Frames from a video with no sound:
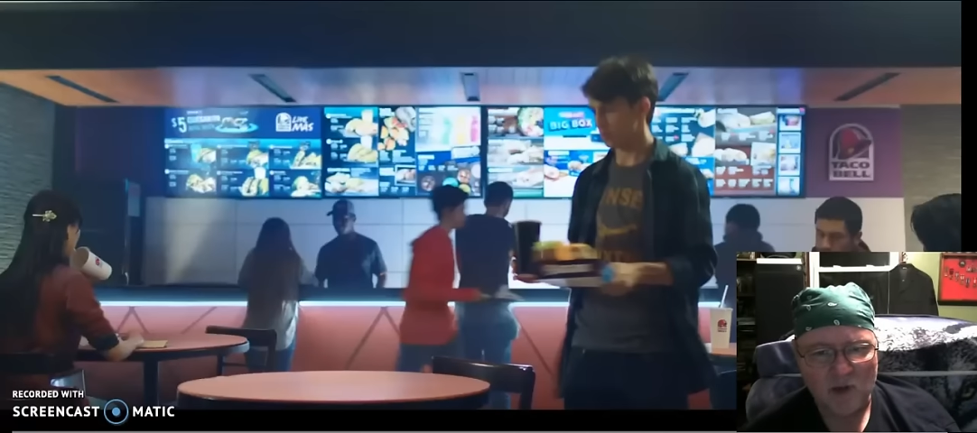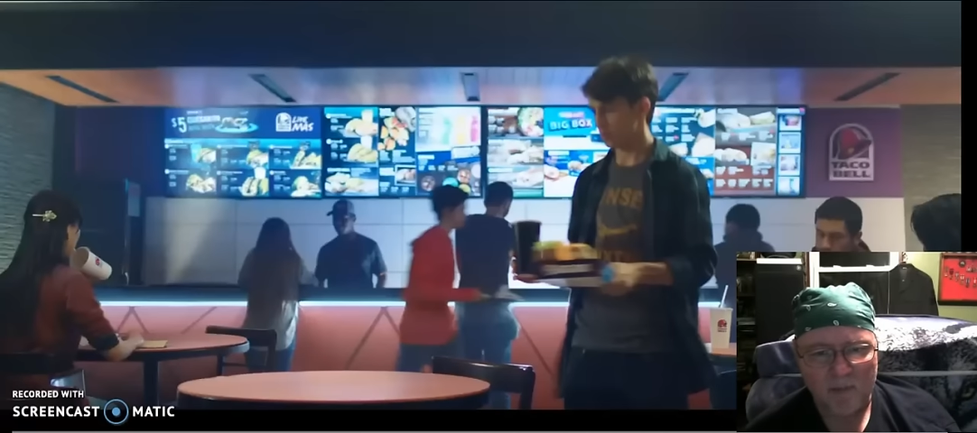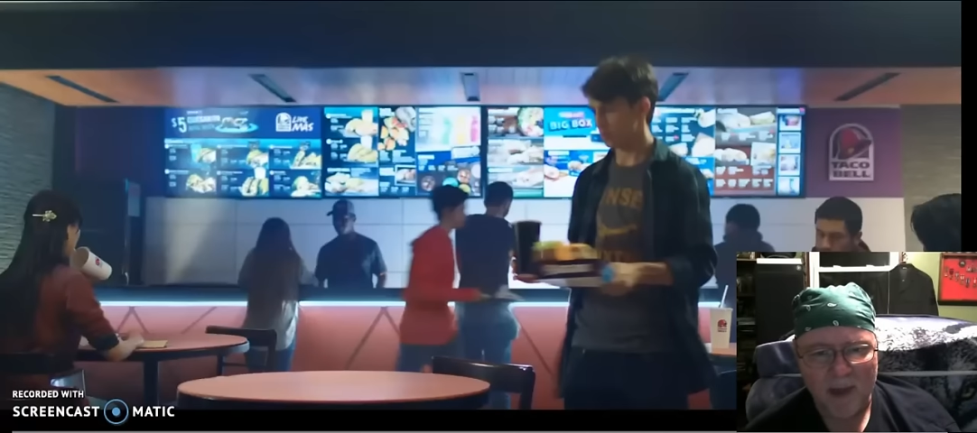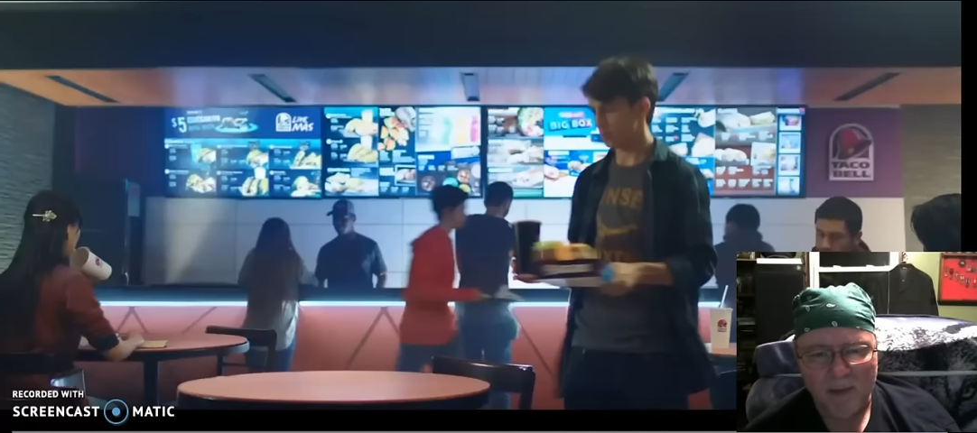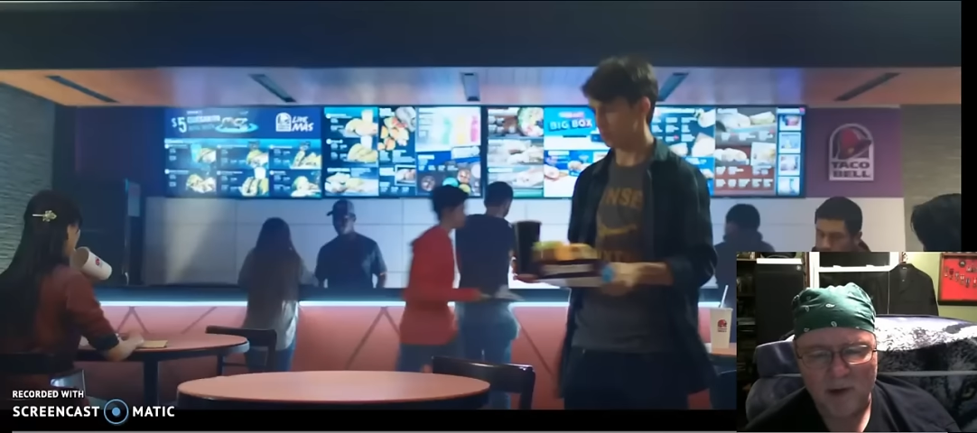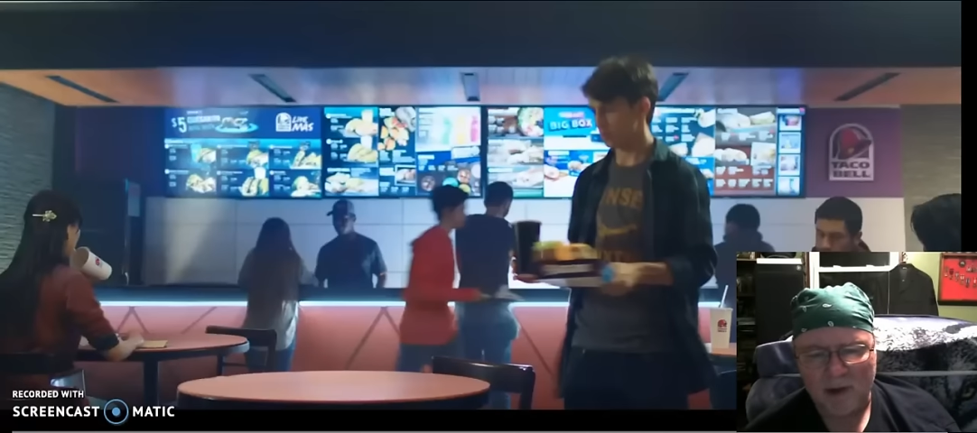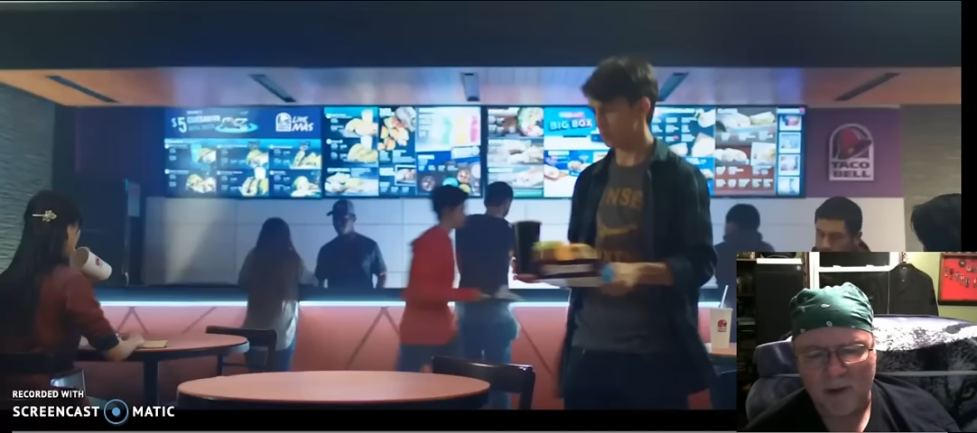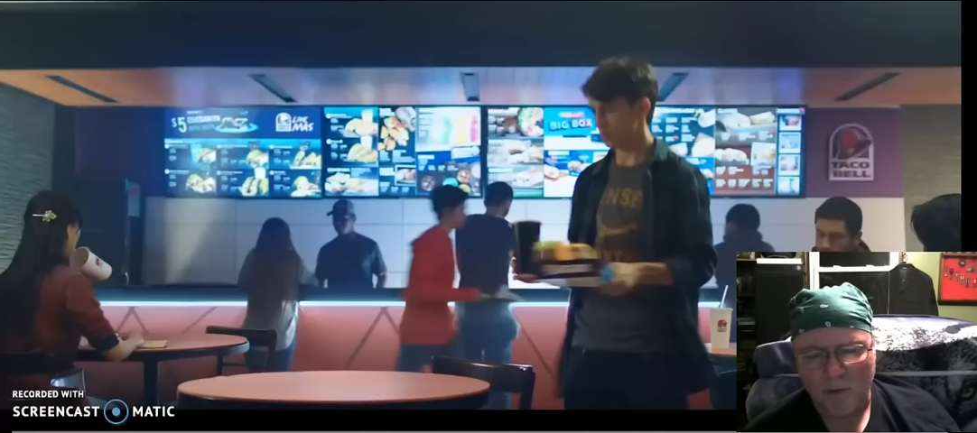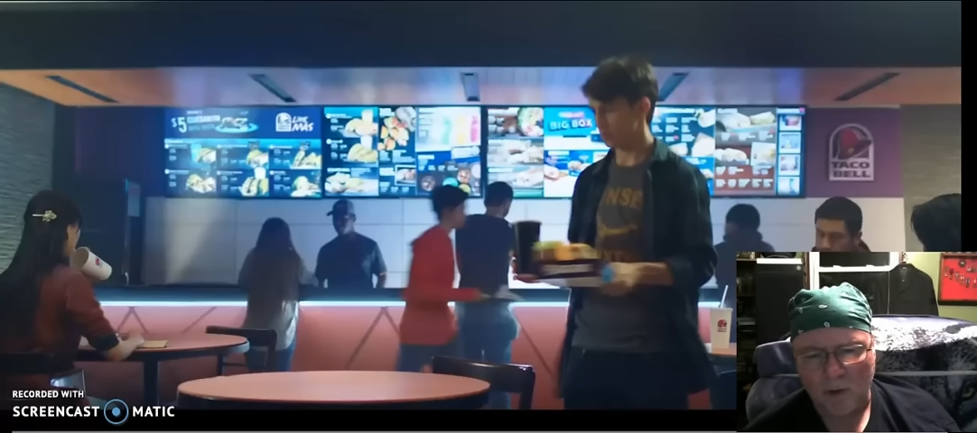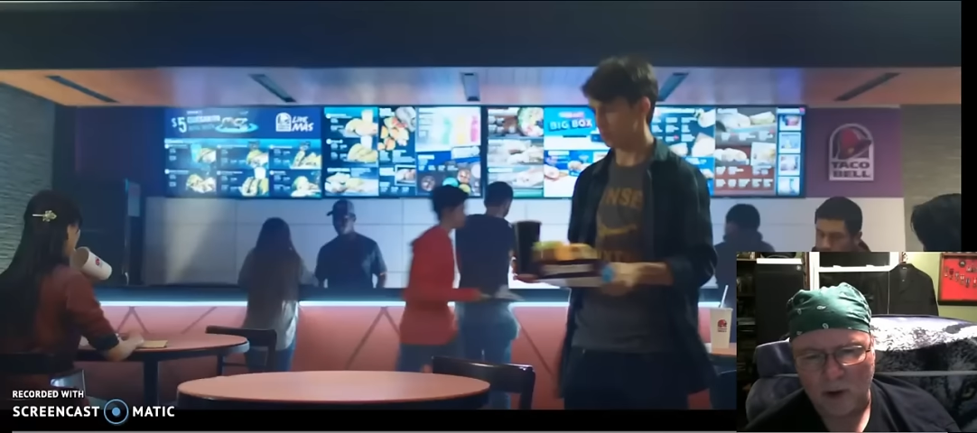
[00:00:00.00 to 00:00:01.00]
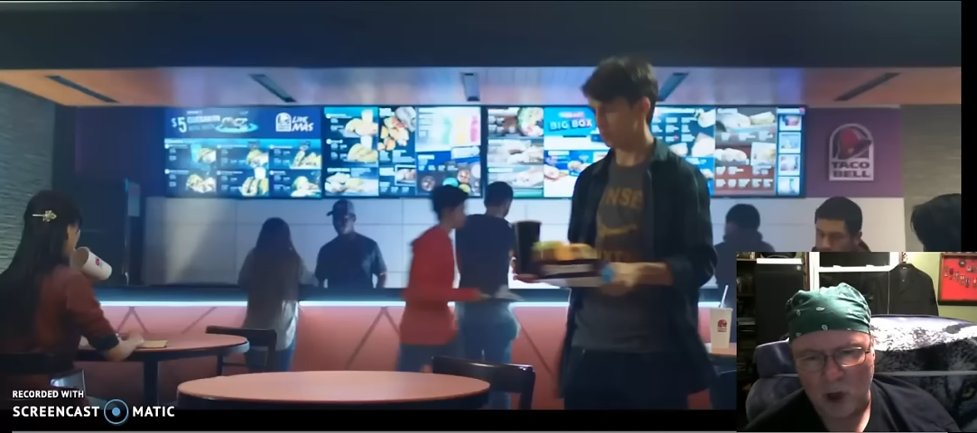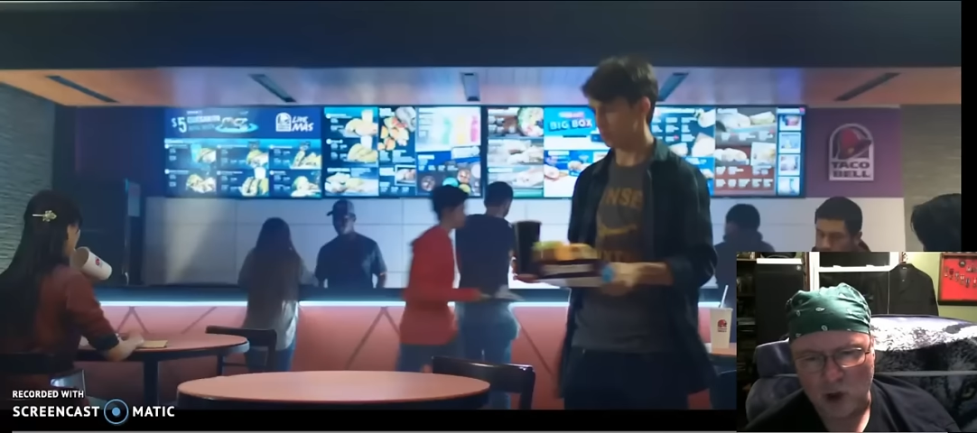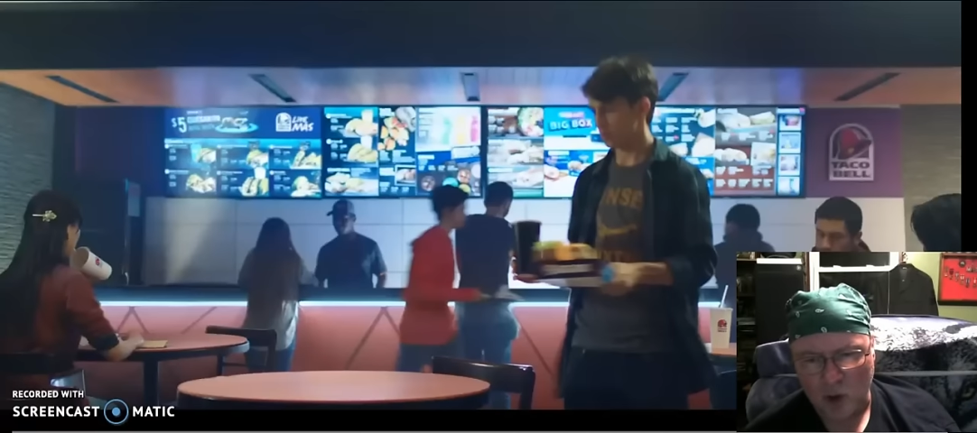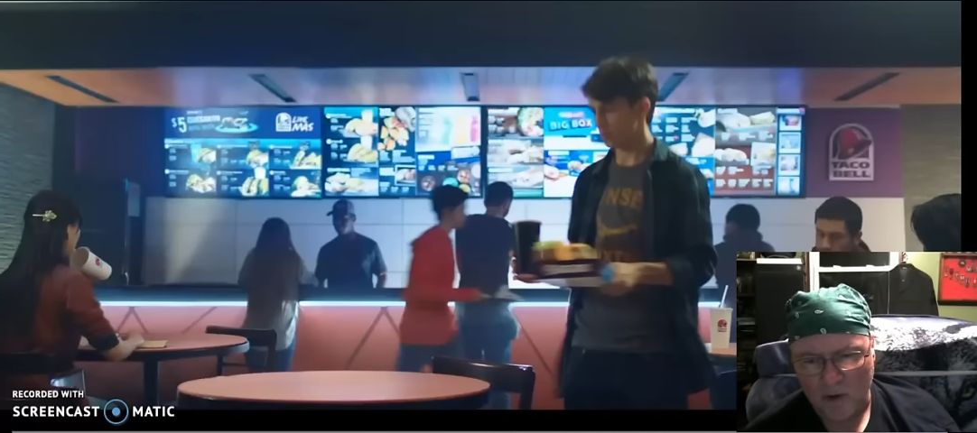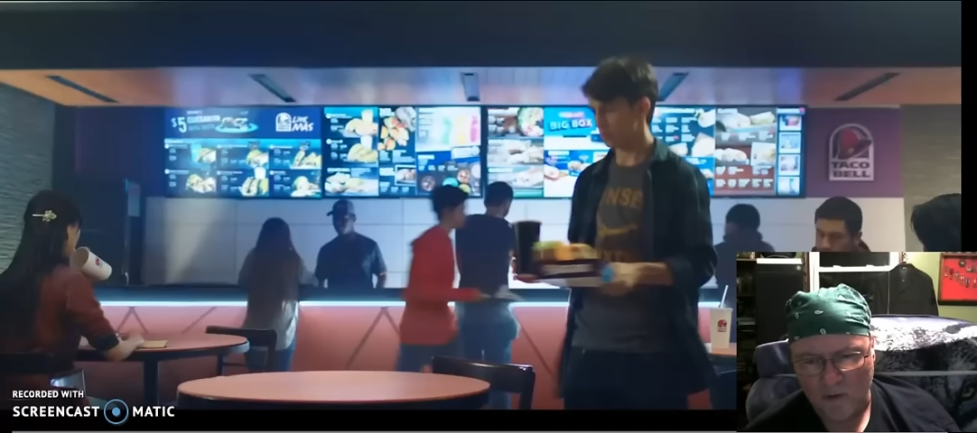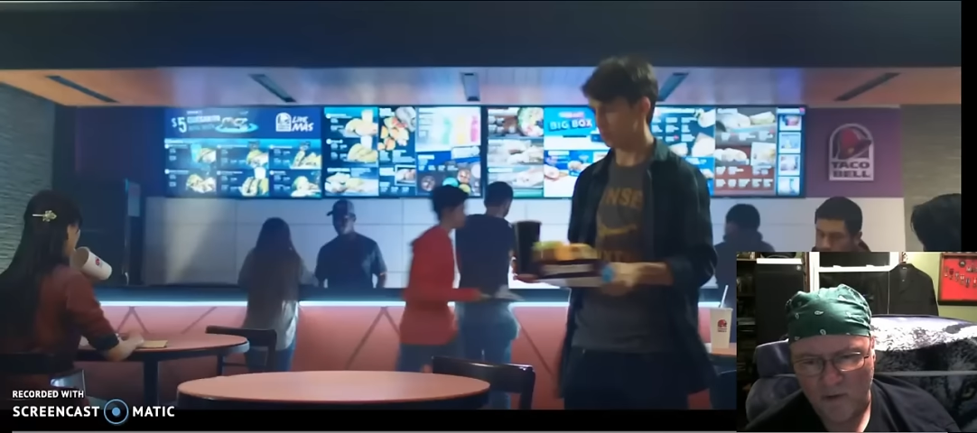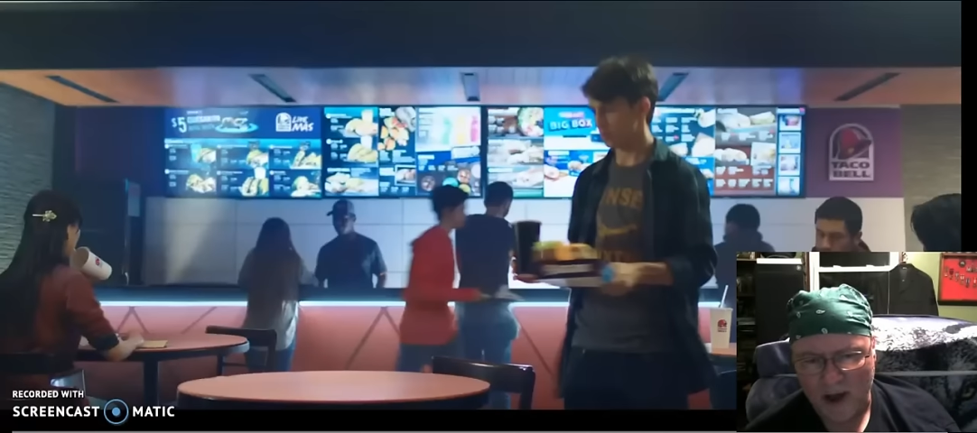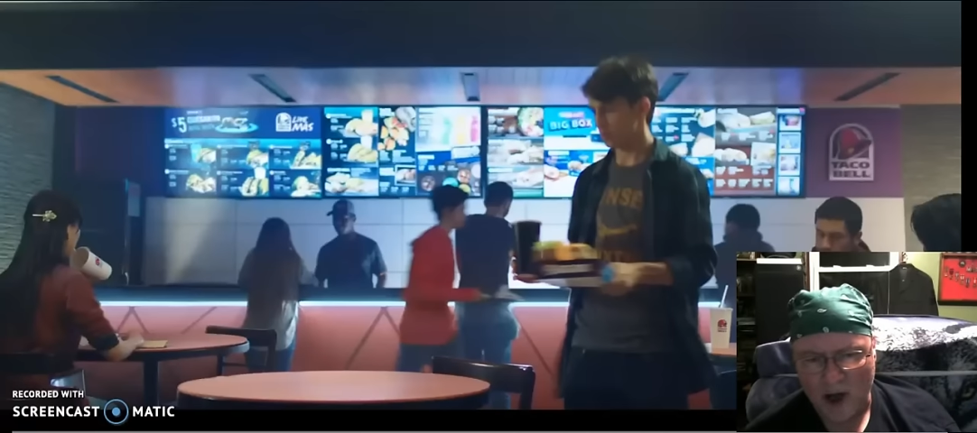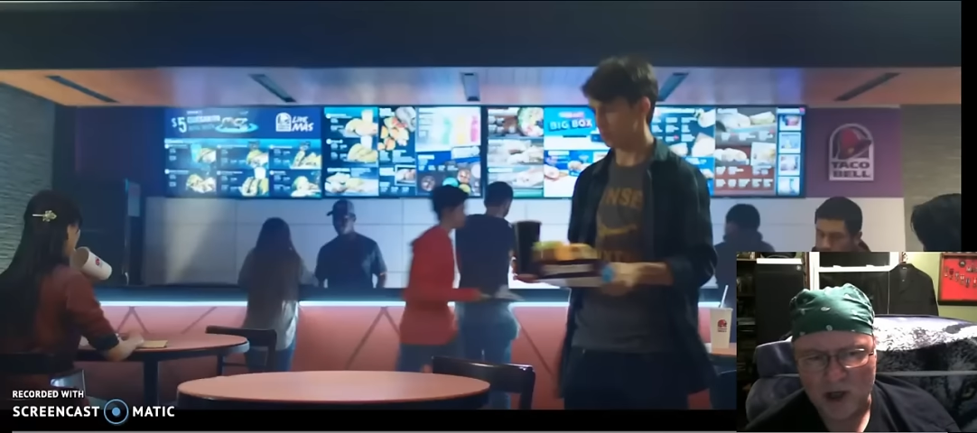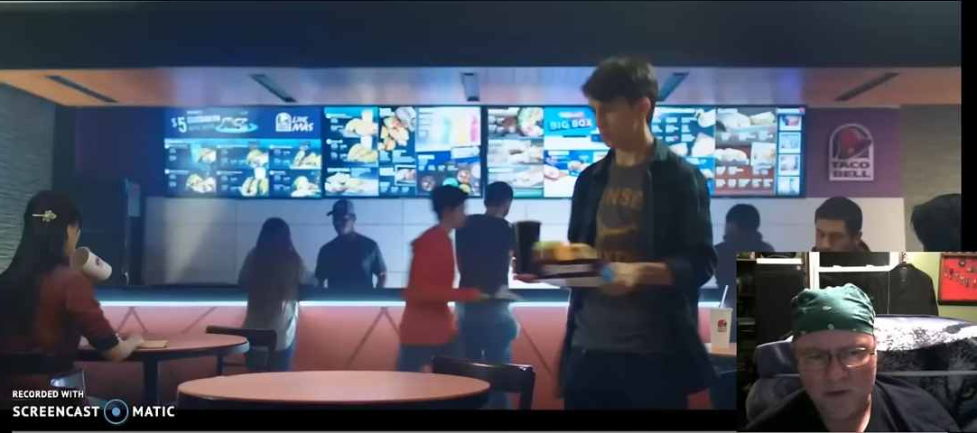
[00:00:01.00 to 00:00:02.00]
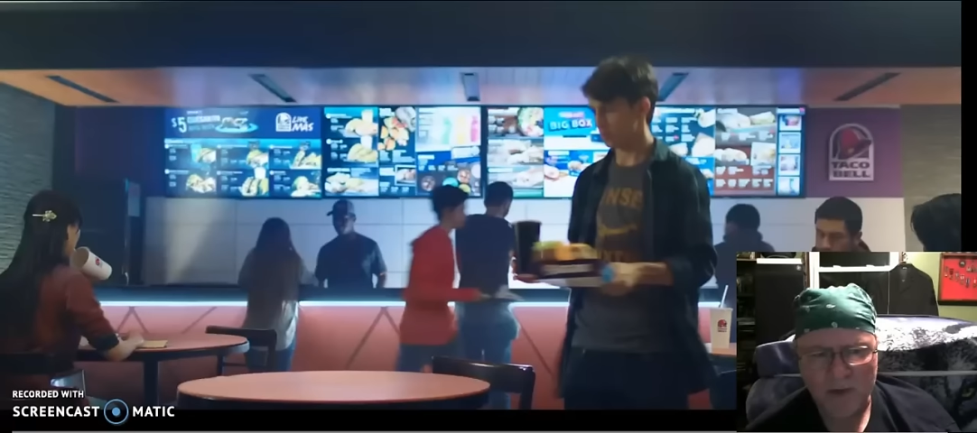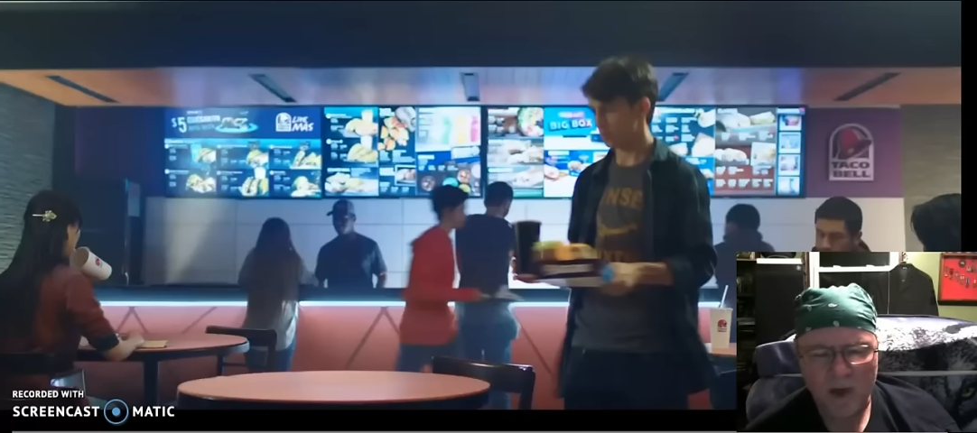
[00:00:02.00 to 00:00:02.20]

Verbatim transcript: their babies and their young children have vanished,